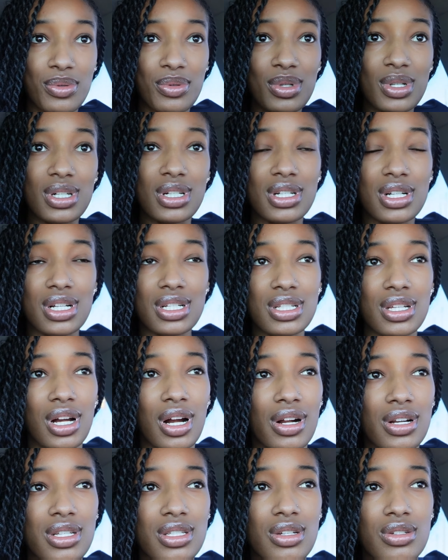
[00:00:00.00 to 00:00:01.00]
I
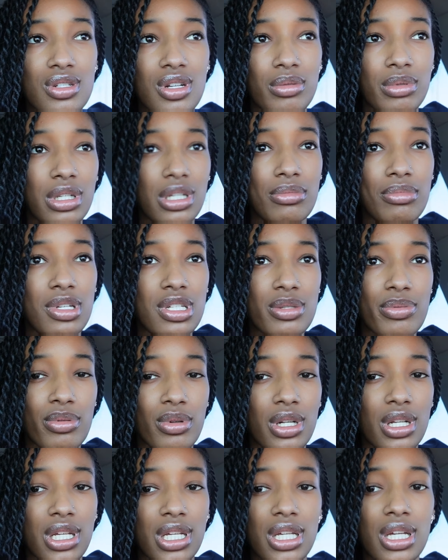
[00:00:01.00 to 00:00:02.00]
already told y'all I'm getting Miss
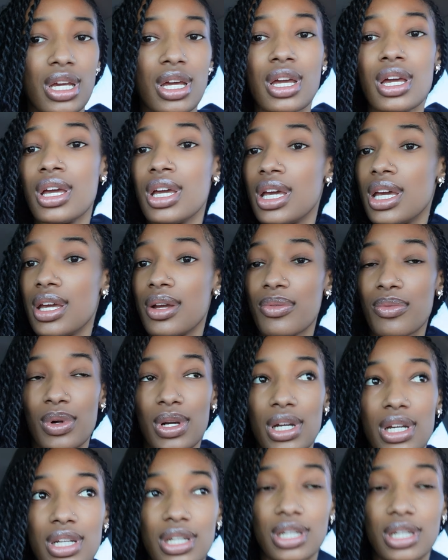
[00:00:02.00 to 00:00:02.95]
Pretty in red